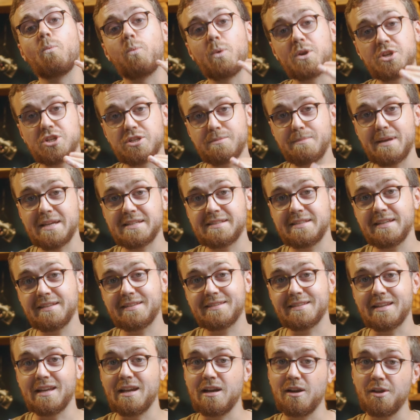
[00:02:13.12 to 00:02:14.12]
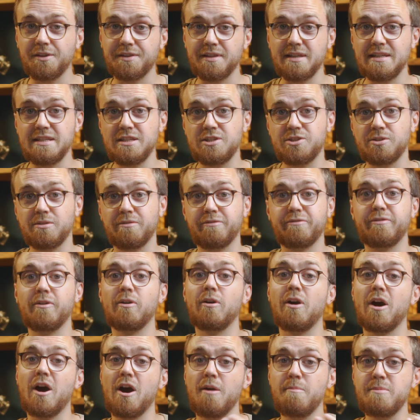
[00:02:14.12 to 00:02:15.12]
which makes it a lot easier
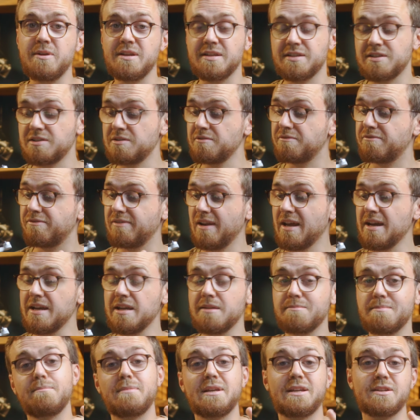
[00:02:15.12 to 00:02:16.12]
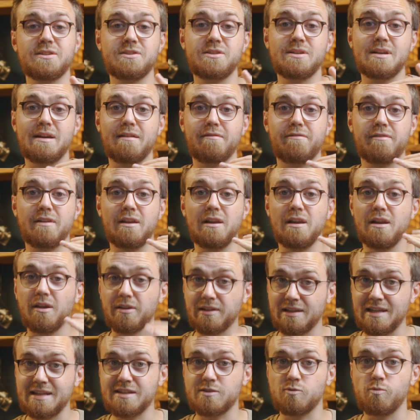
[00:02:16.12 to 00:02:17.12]
for hobbyists to fly it because you have a
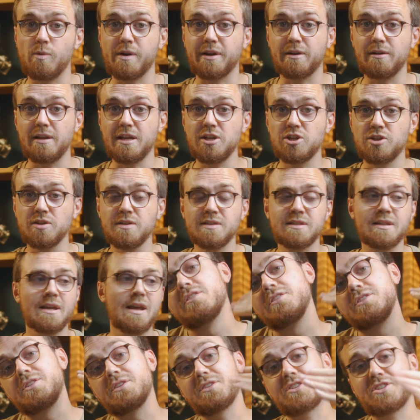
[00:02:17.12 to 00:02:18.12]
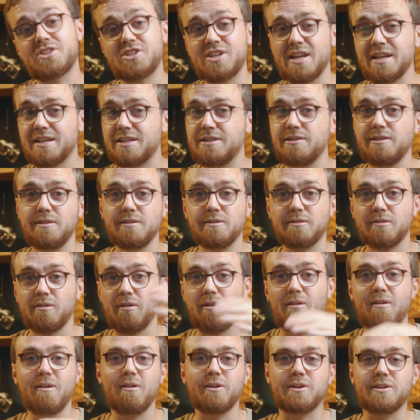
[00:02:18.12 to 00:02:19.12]
lot less regulations. Just check
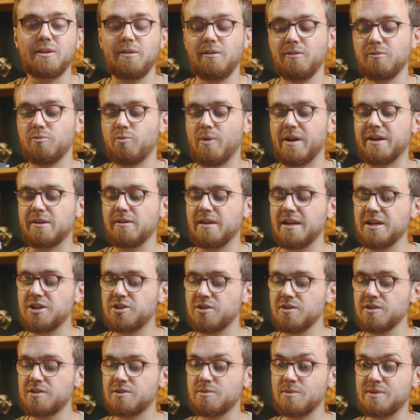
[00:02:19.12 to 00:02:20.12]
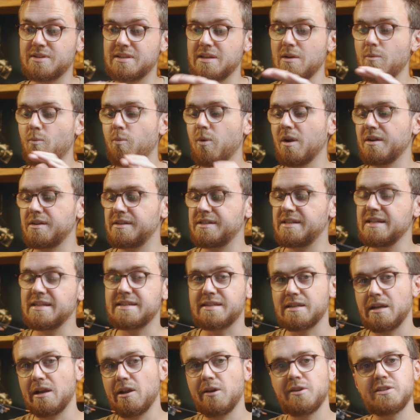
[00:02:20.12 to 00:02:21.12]
your local regulations to see what
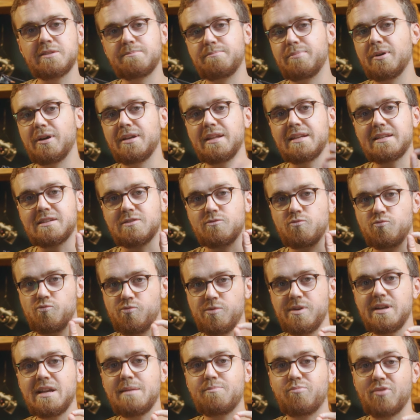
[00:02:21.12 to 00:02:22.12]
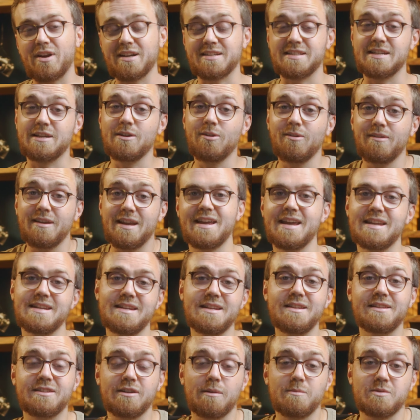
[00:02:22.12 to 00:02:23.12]
this allows, but it's really practical, and
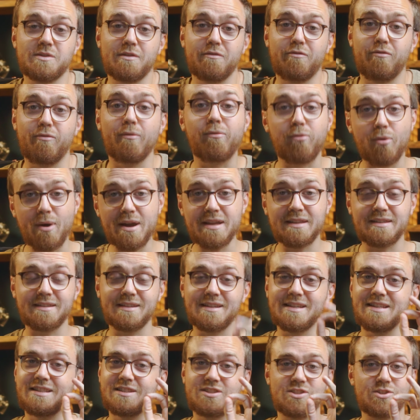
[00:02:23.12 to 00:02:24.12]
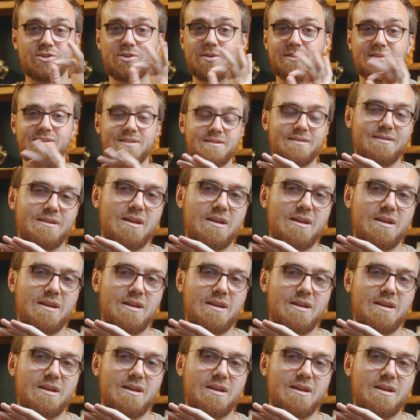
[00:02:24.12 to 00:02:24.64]
in terms of weight, it's just